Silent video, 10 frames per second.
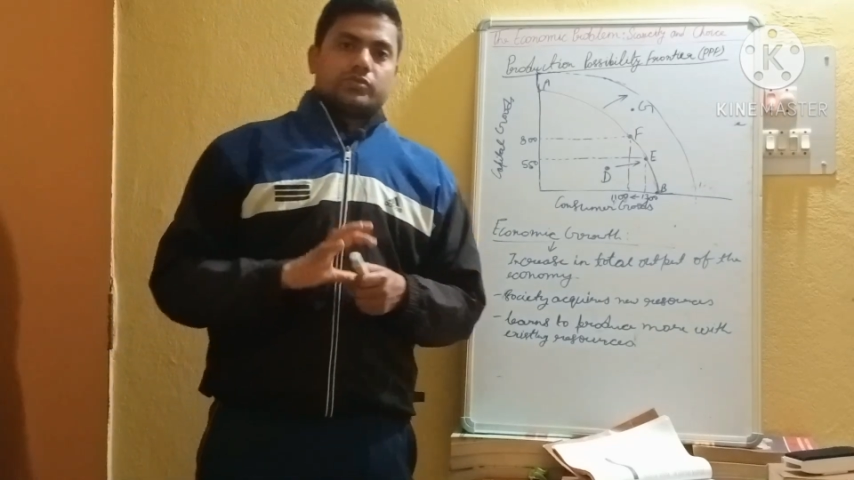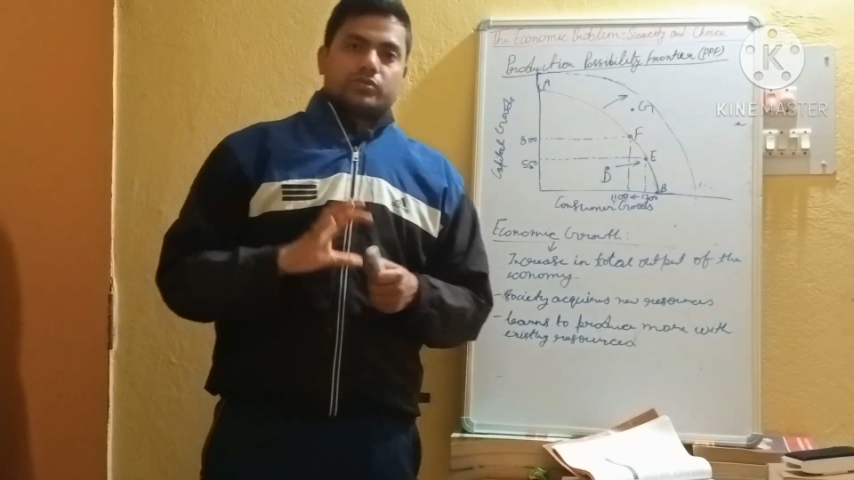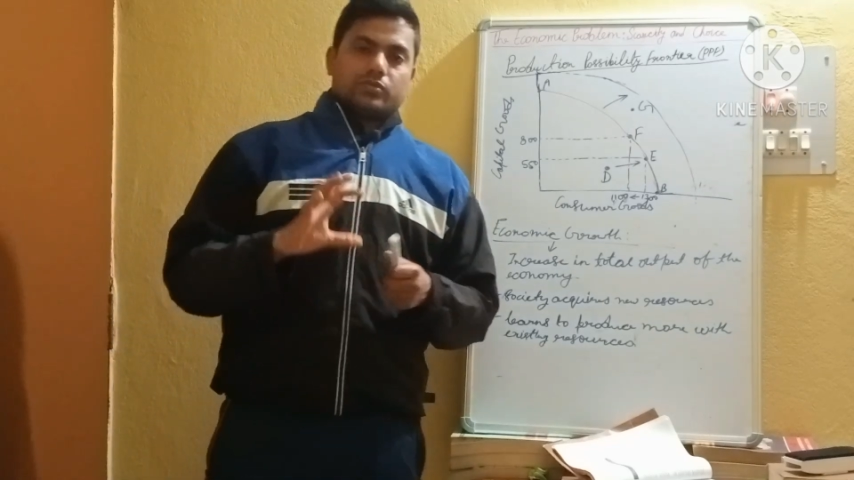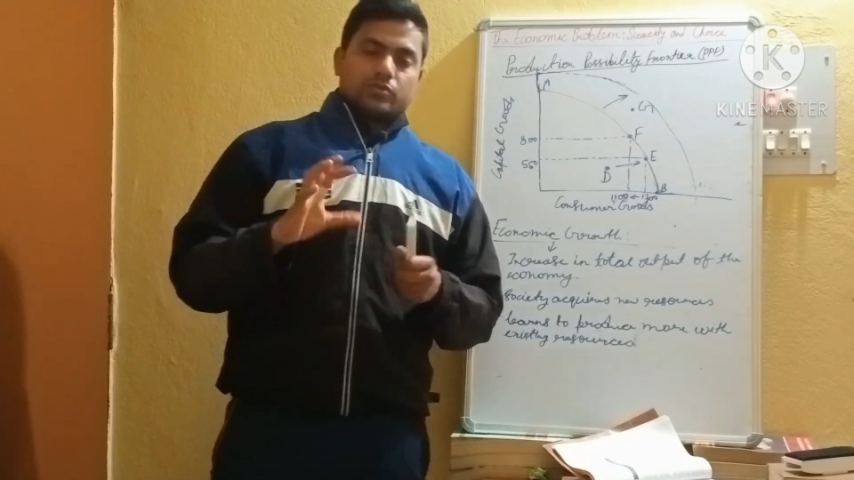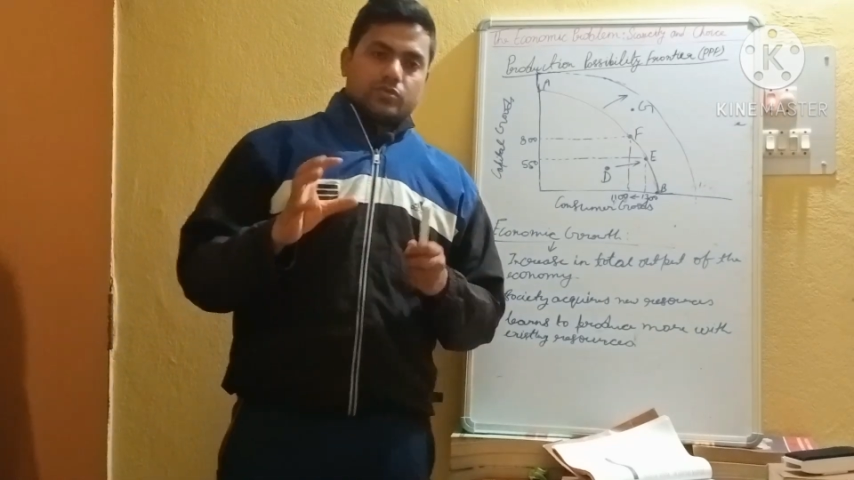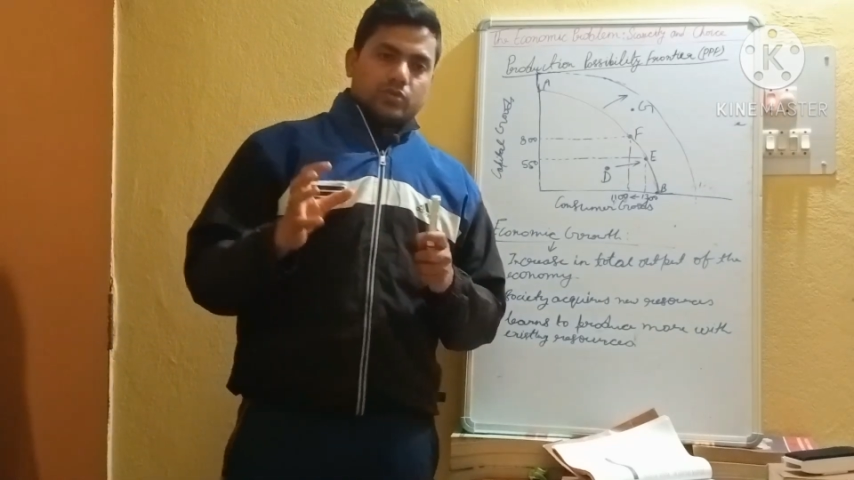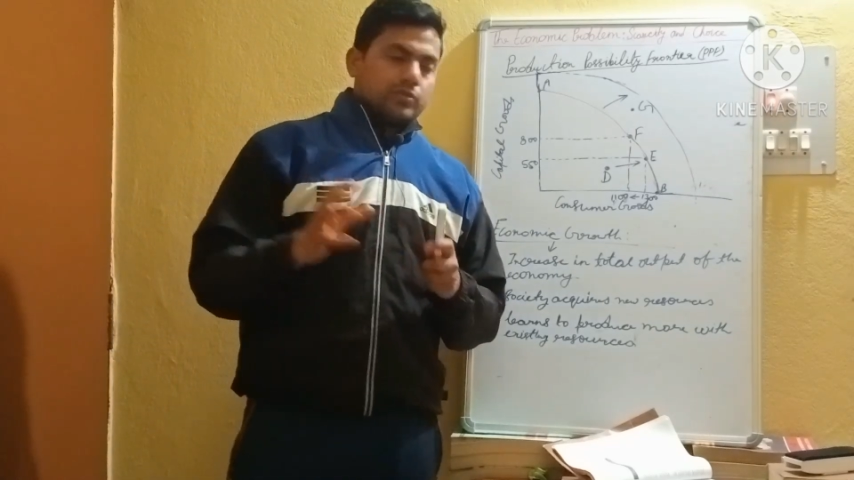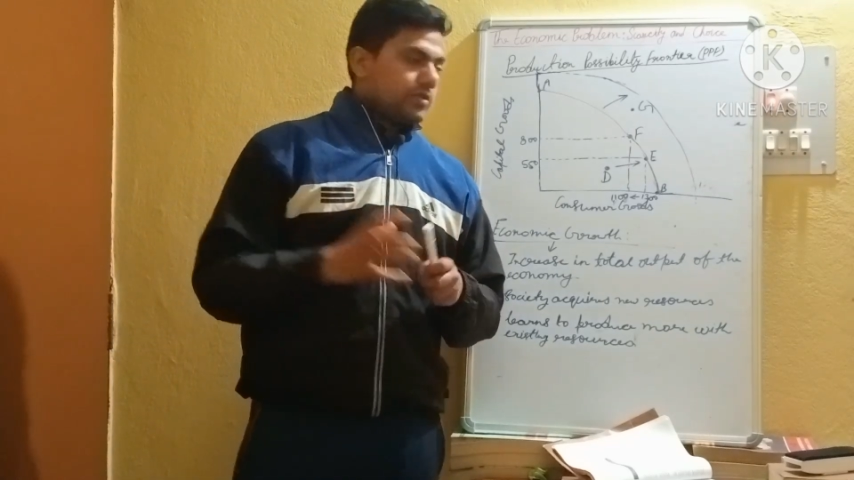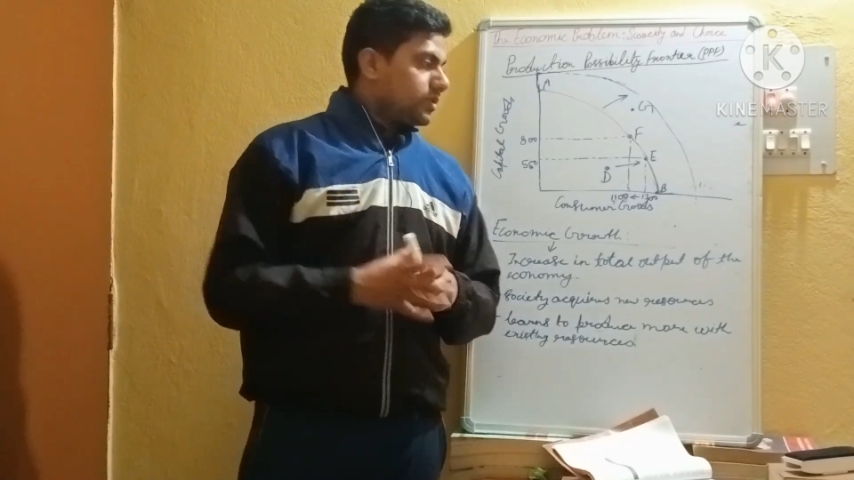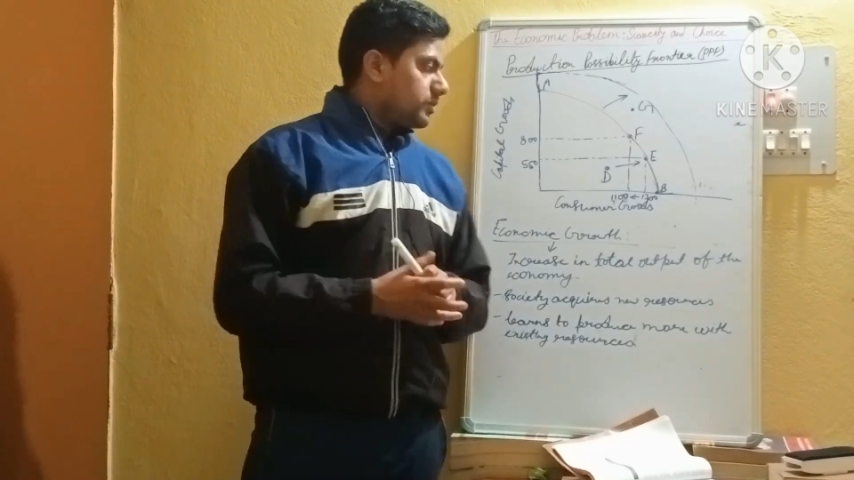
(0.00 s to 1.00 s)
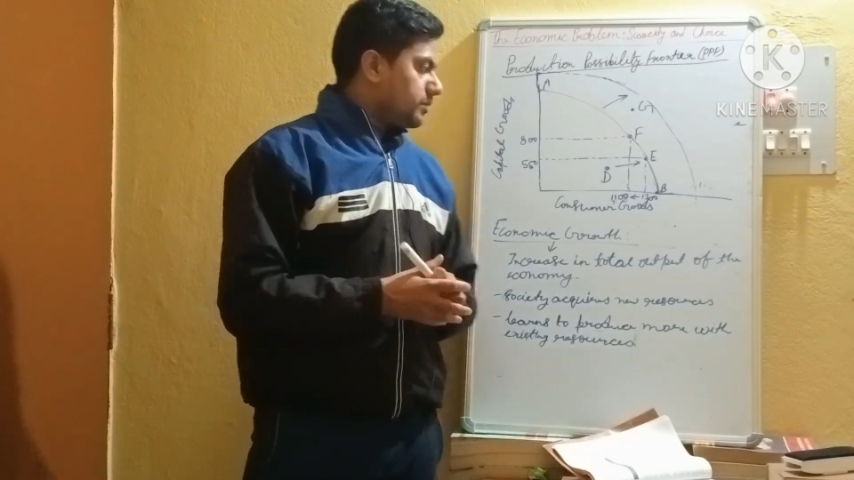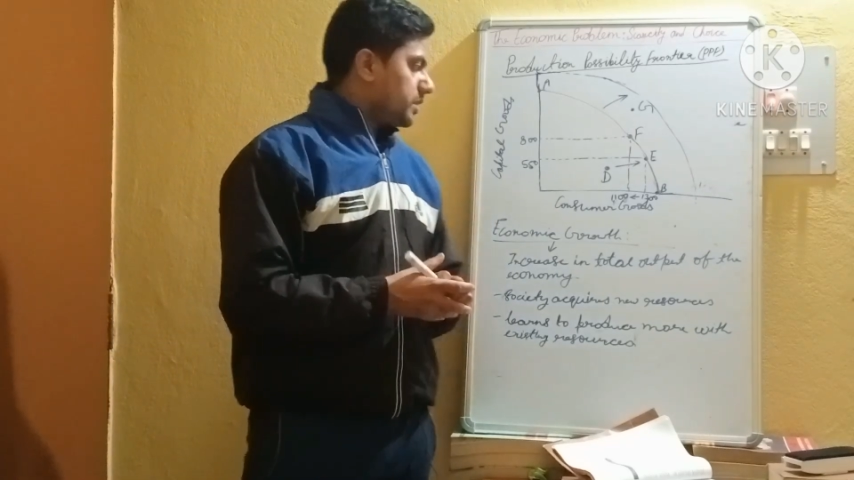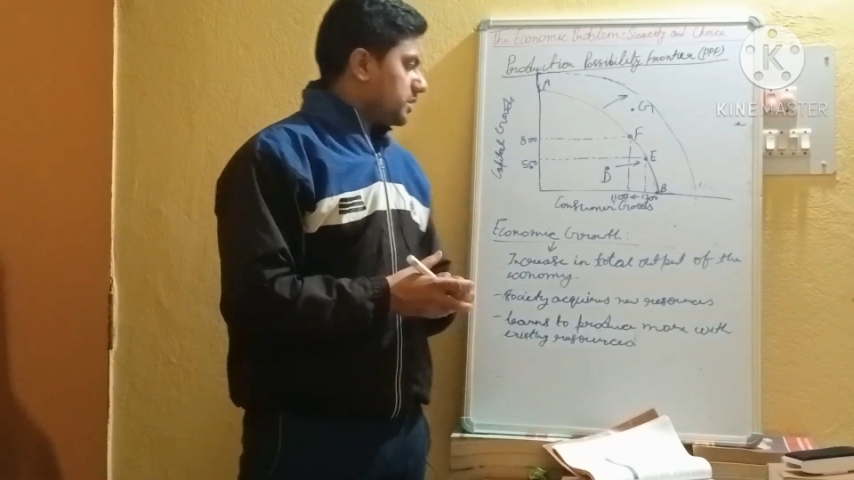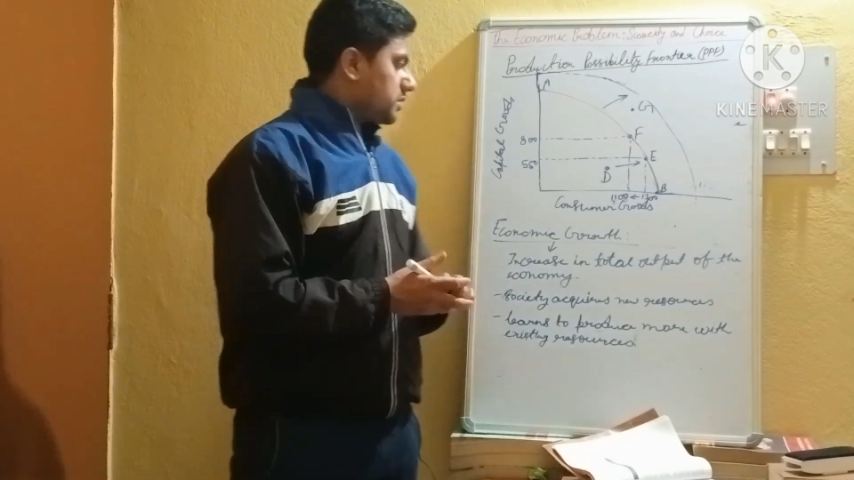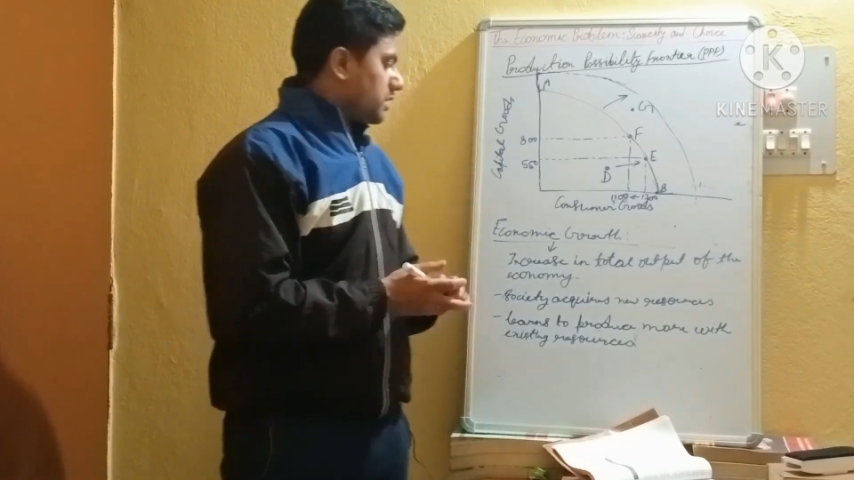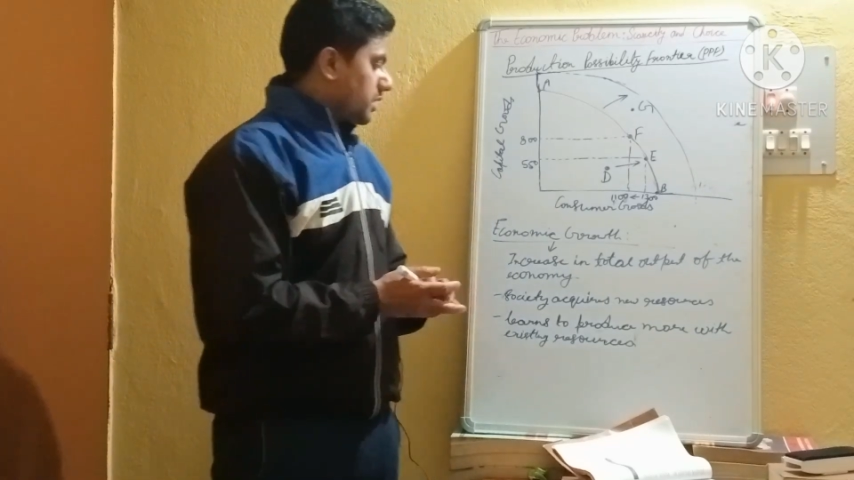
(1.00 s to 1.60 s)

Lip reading: so growth means